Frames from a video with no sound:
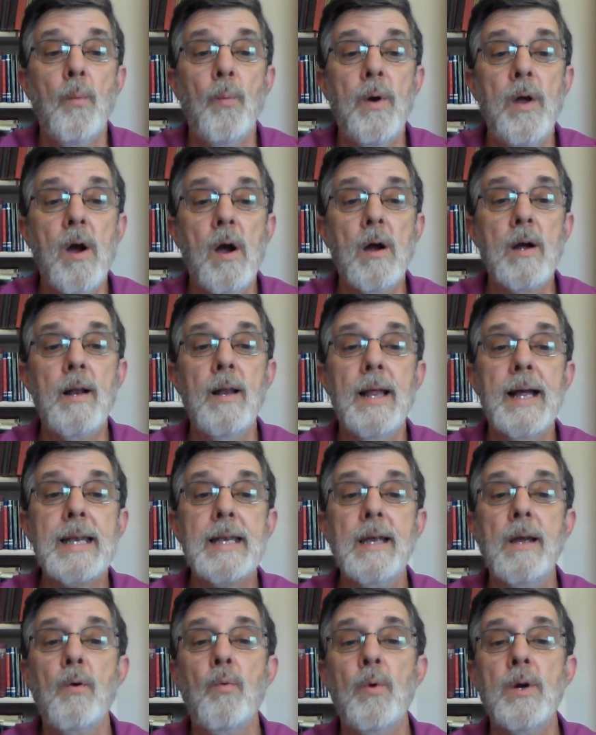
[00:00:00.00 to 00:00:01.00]
We are
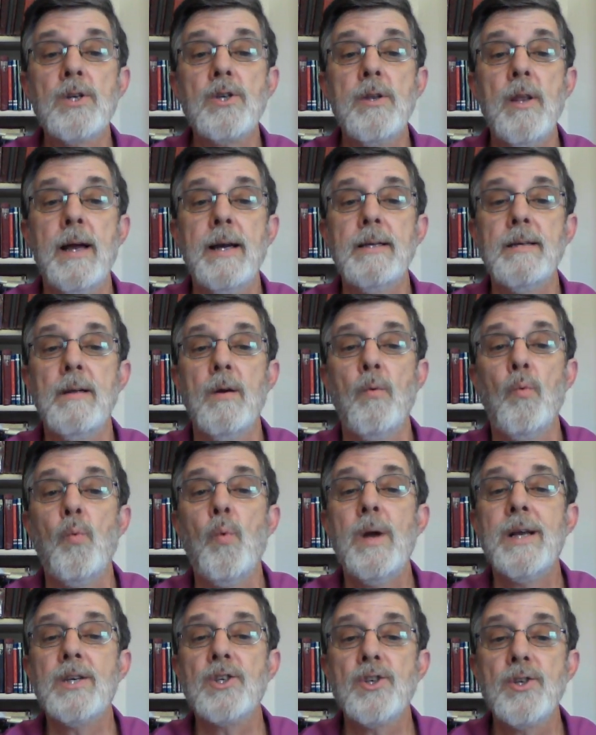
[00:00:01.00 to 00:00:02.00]
collecting wish
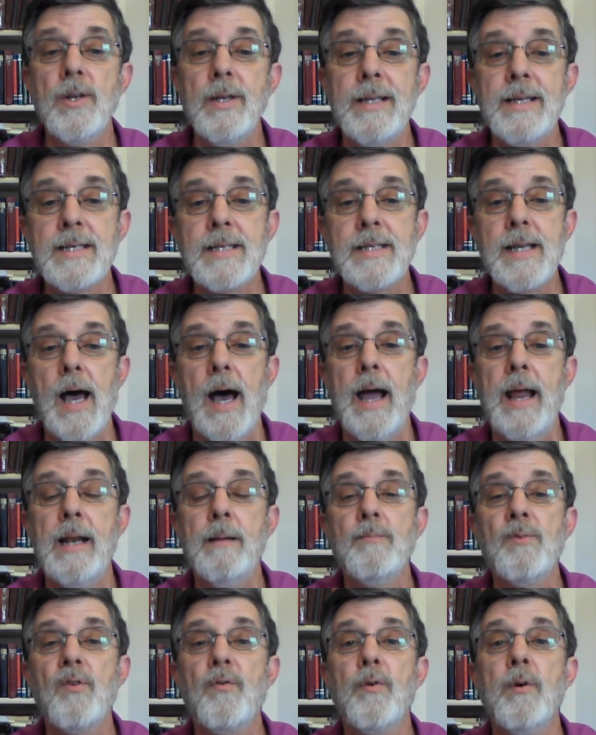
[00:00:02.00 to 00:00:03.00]
list
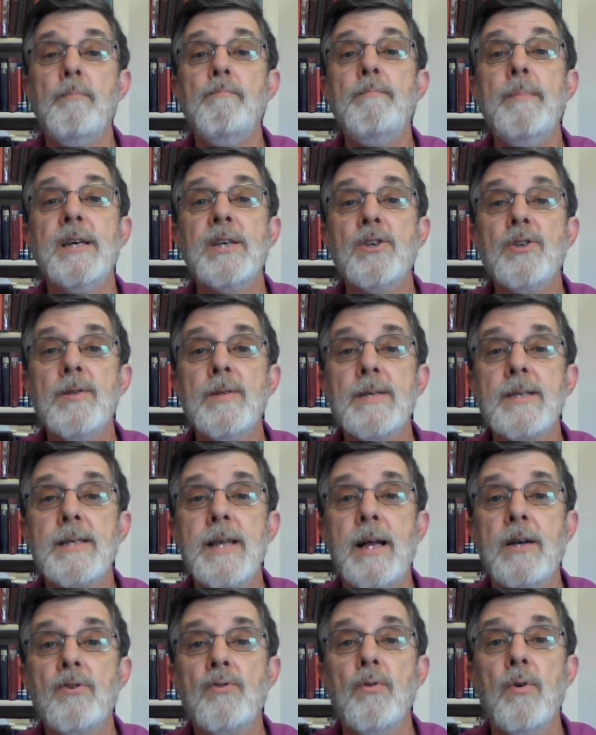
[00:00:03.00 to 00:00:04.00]
items for Mission
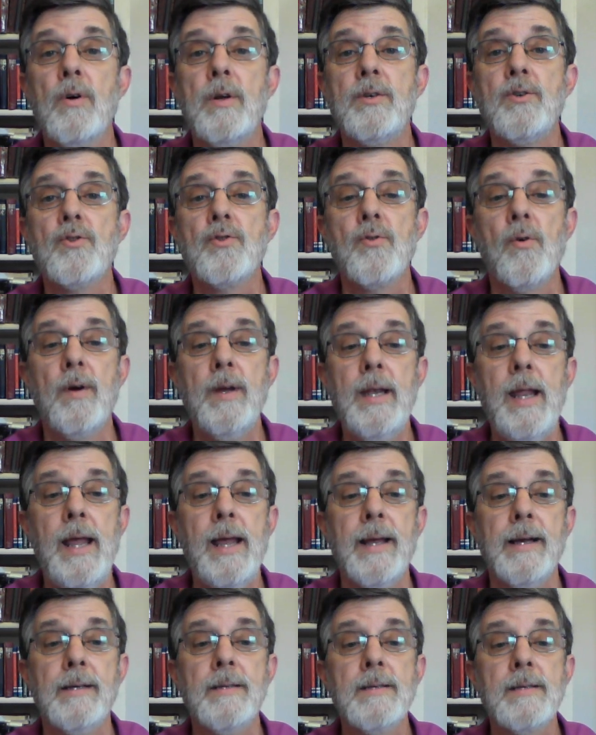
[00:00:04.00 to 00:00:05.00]
Central and Joint
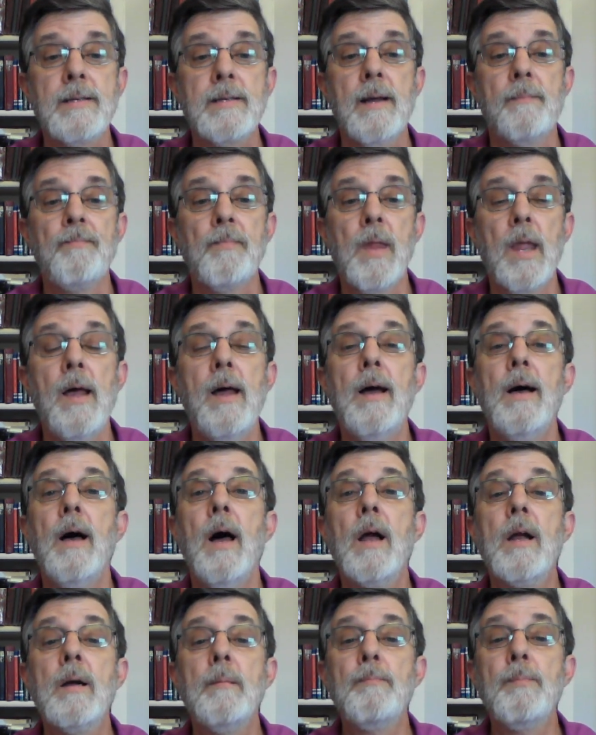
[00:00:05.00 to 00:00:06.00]
Hands,
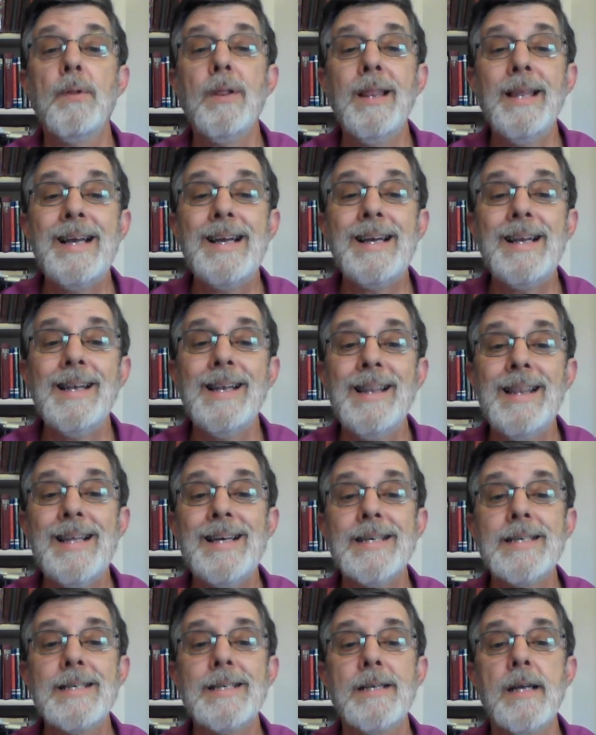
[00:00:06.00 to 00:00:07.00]
a A complete
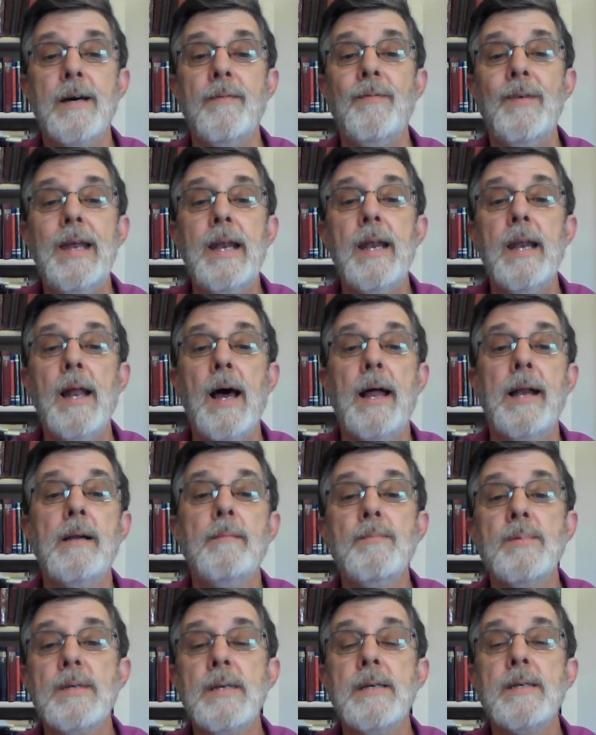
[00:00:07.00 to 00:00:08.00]
list of needed
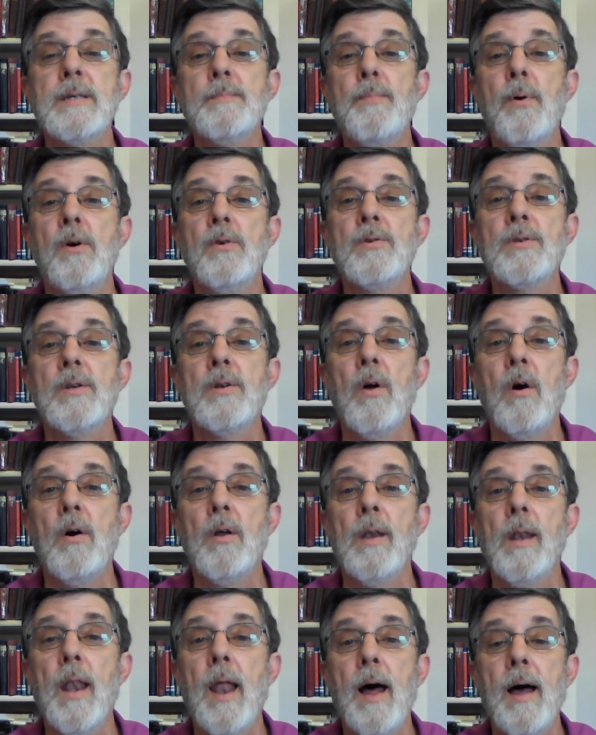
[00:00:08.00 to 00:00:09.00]
items is posted
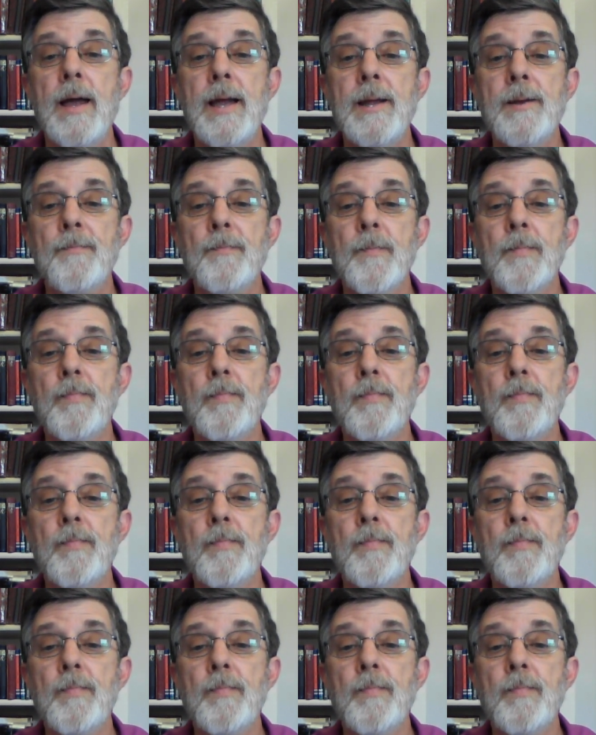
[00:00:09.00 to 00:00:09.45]
online,